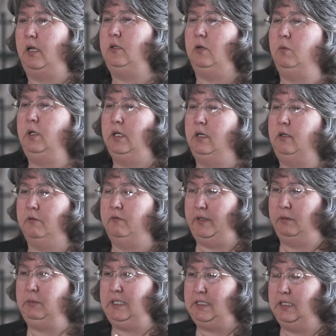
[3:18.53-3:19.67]
don't want another
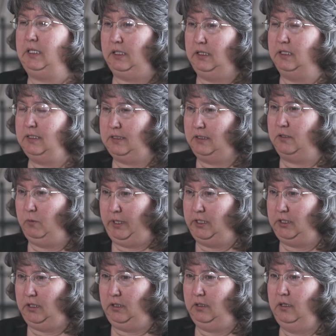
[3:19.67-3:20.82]
family sitting in this
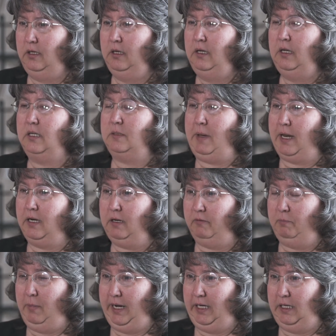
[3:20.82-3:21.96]
situation. It's bad enough
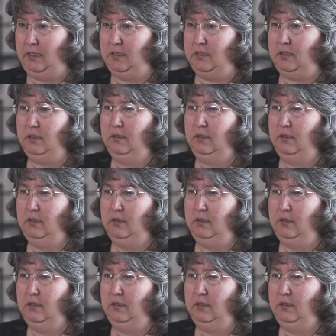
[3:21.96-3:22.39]
mine is.